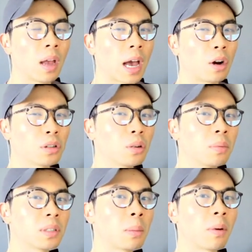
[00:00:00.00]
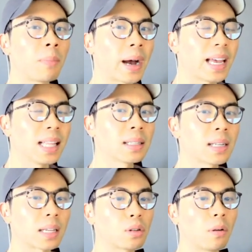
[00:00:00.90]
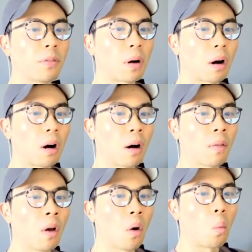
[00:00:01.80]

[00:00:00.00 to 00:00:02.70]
and also some of my insights so far on